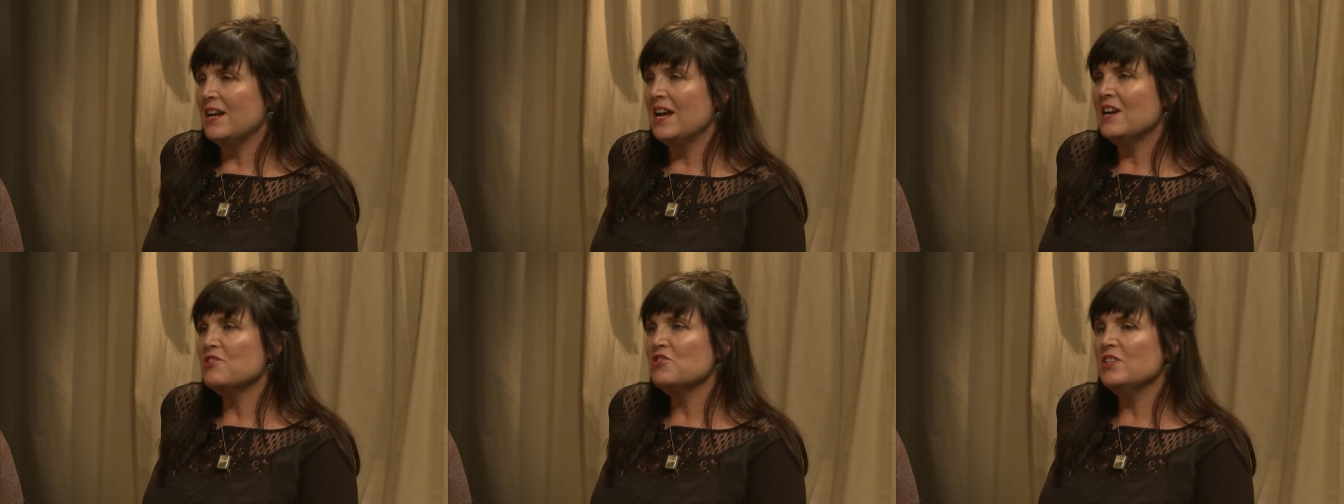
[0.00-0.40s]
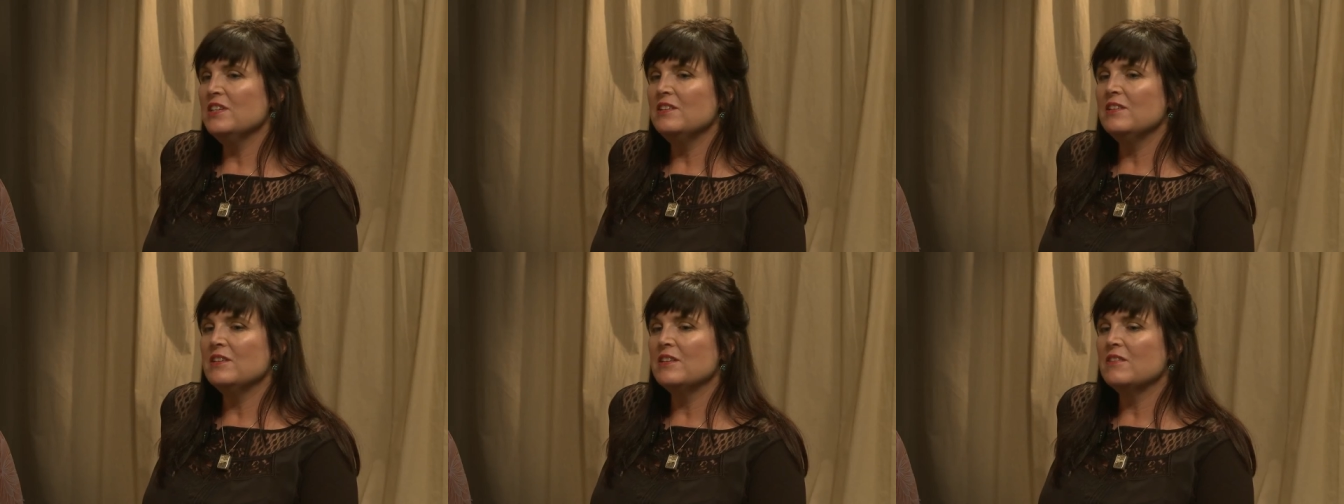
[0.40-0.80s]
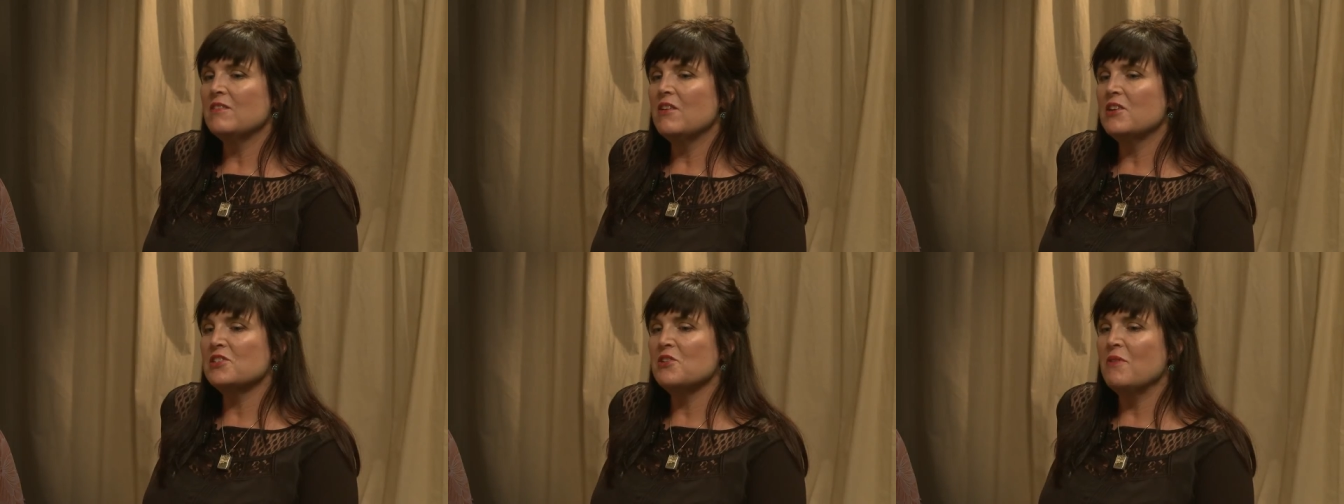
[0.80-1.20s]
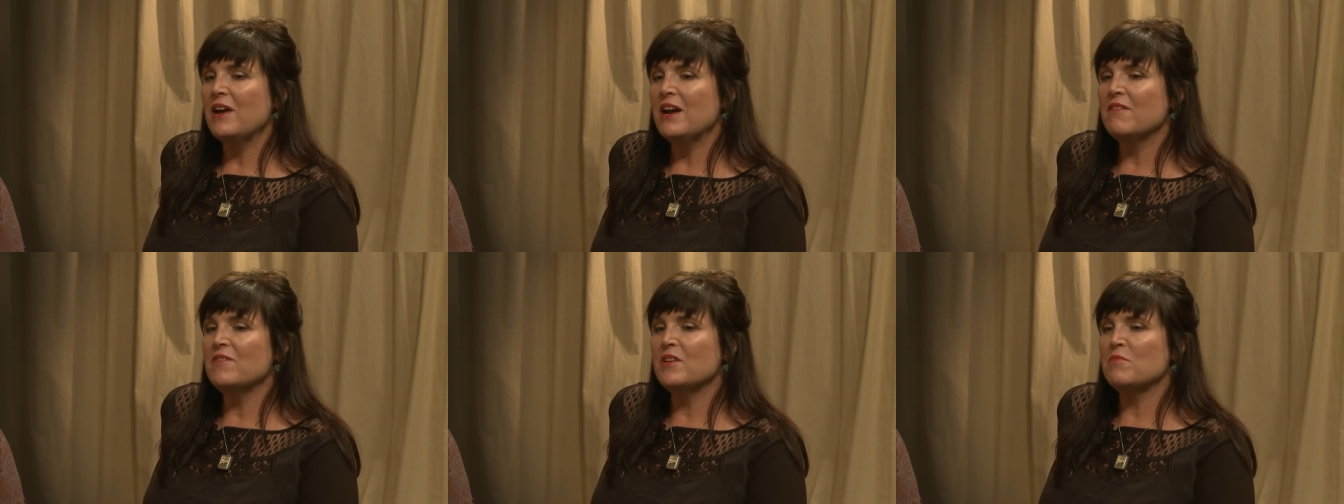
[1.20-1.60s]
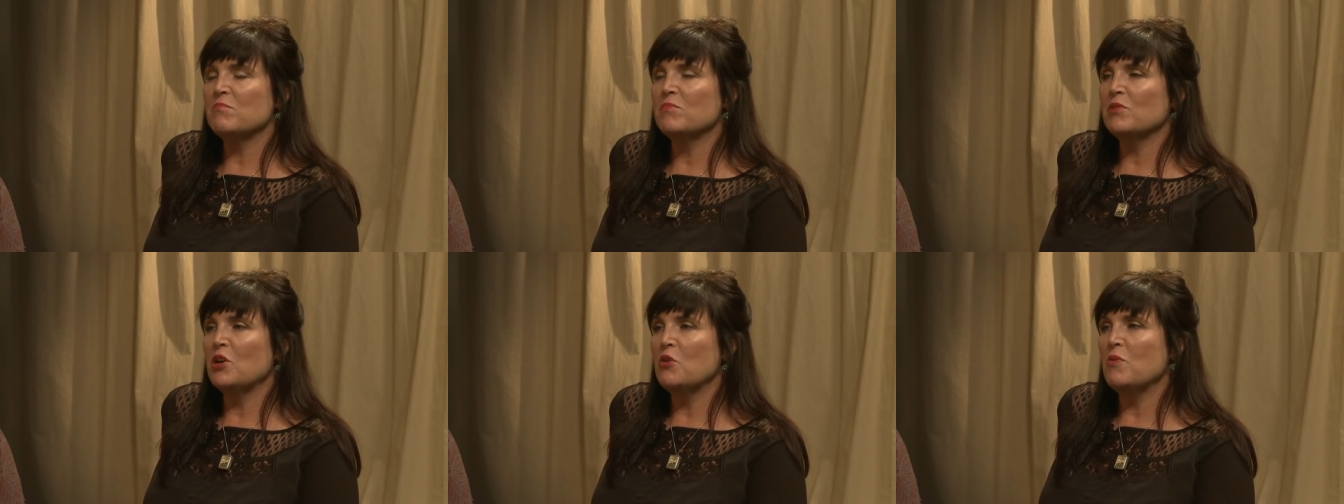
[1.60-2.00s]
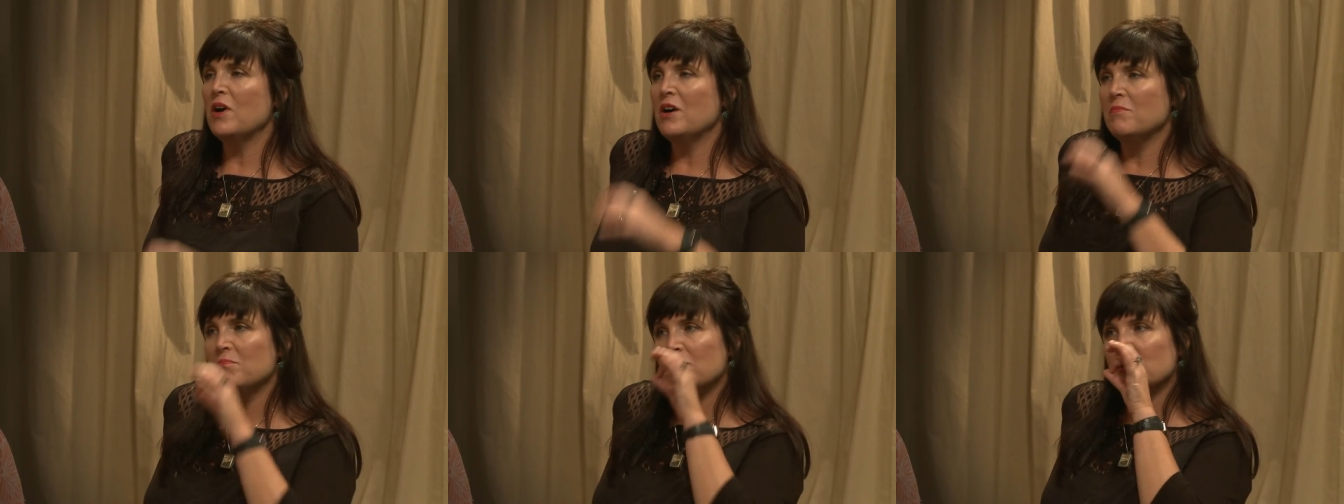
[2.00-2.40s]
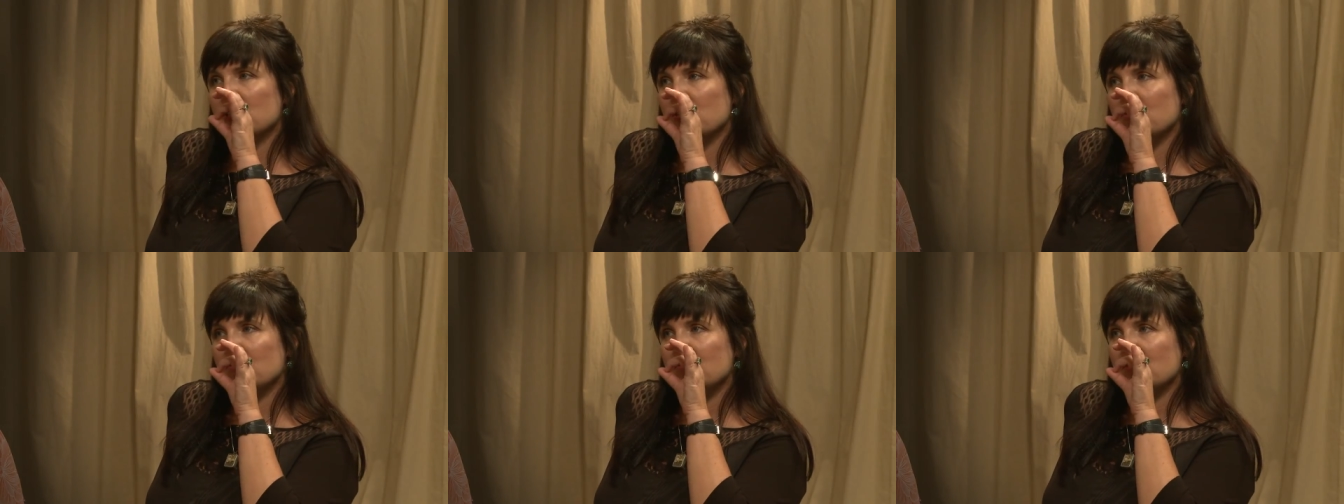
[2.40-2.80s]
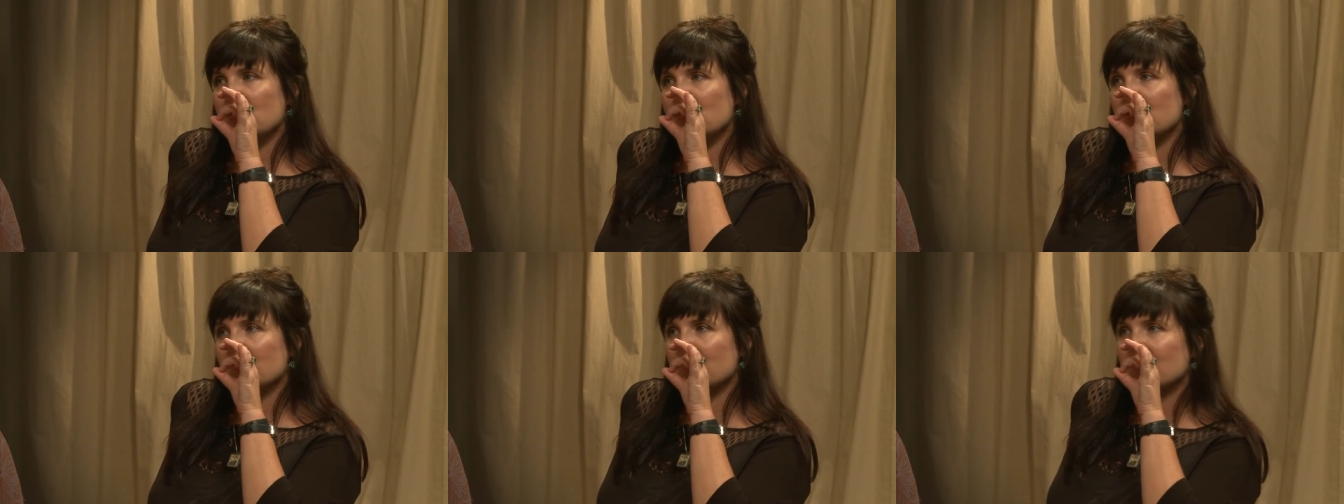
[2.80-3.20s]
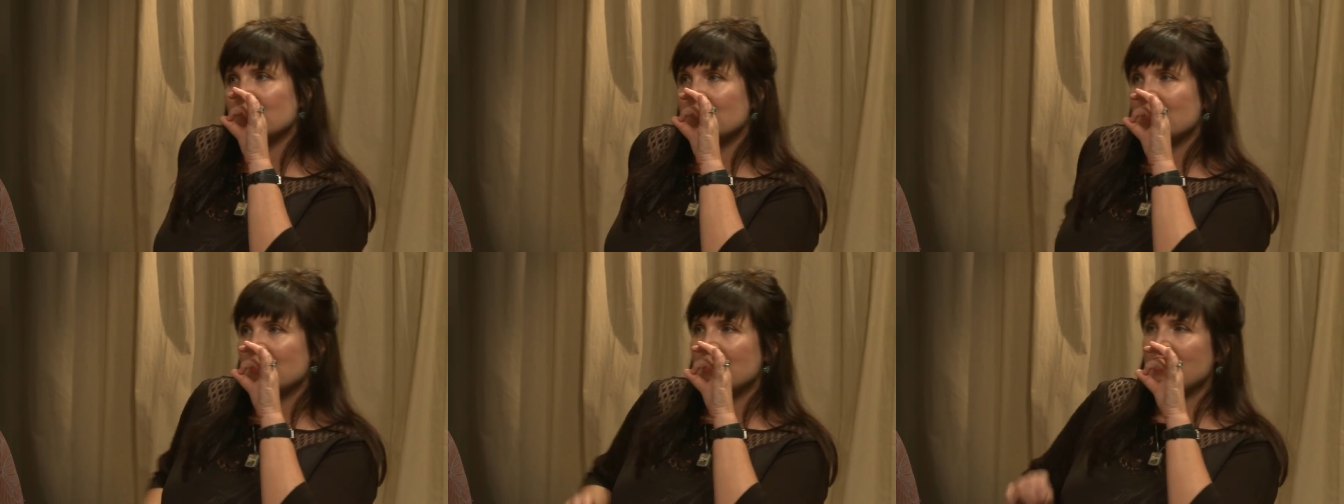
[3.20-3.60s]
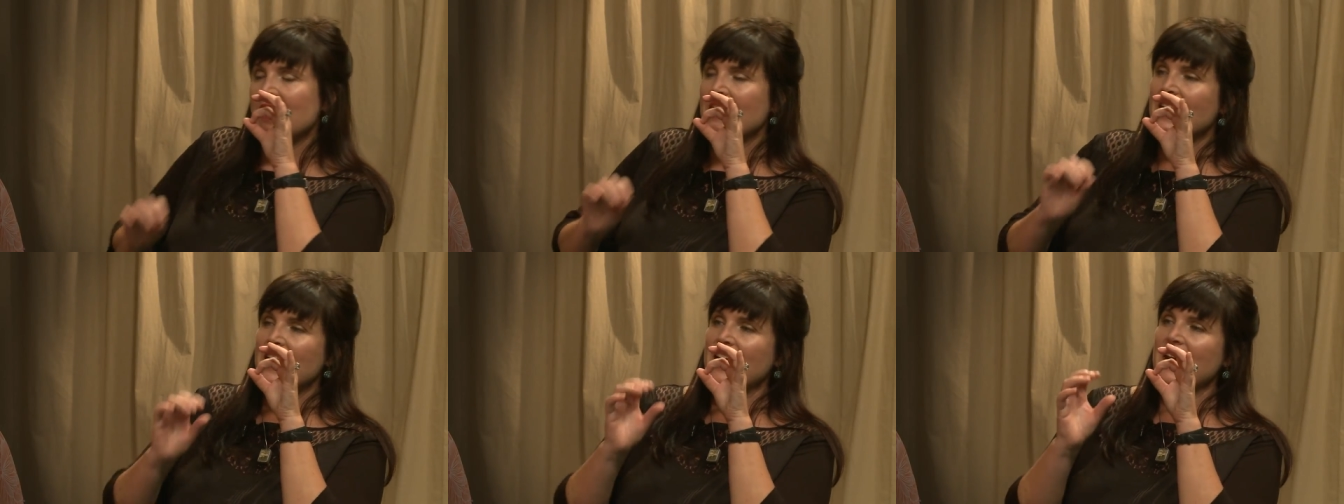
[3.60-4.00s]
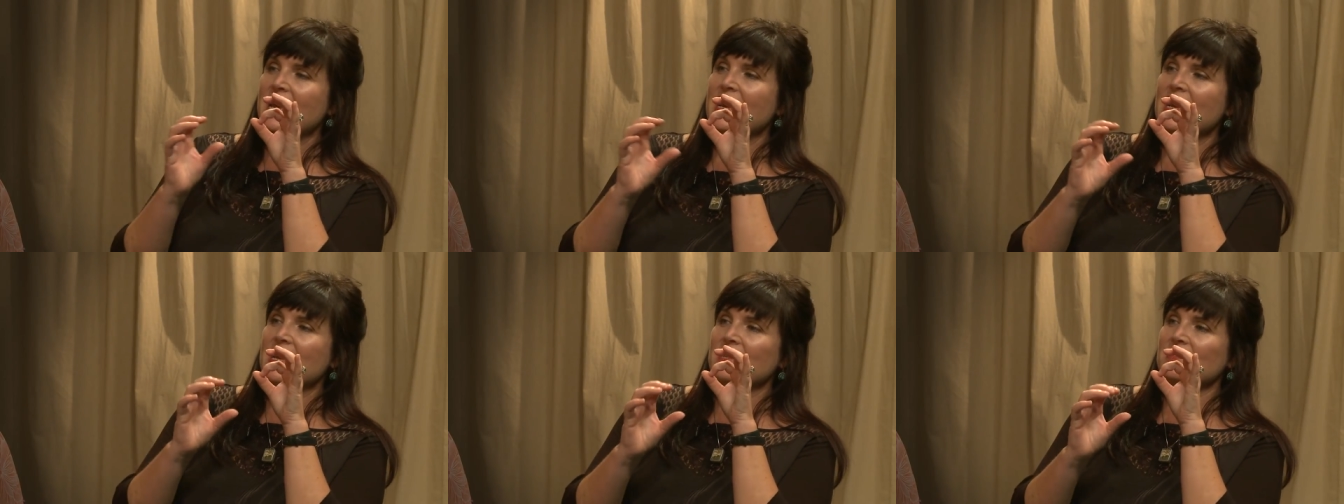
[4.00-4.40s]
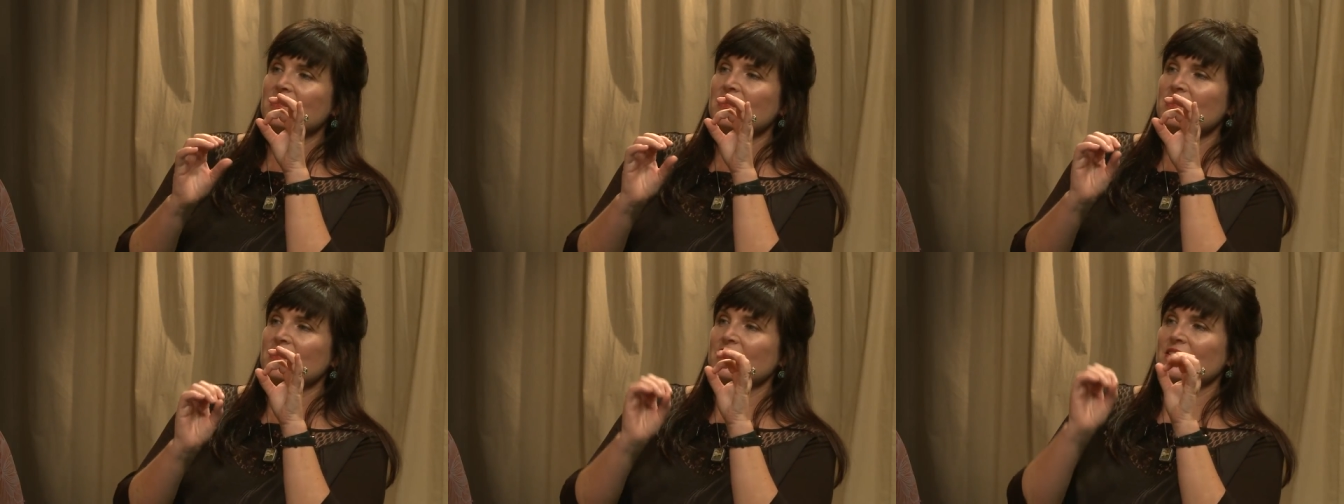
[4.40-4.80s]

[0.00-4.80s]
actually also have them blow up balloons and